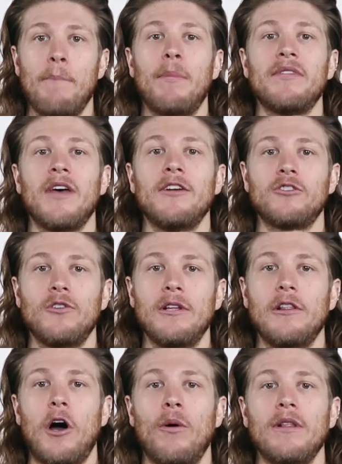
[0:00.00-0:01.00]
and
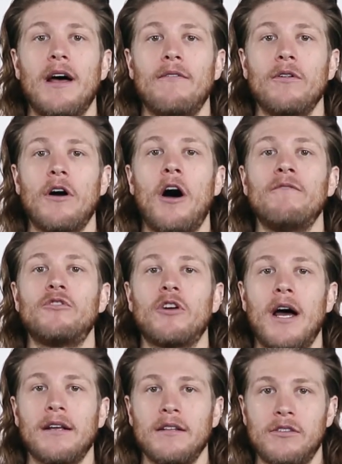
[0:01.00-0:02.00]
potentially lower level of
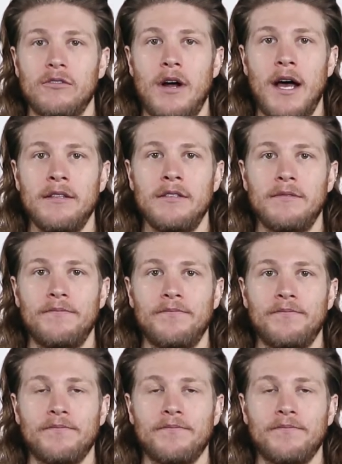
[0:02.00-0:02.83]
triglycerides.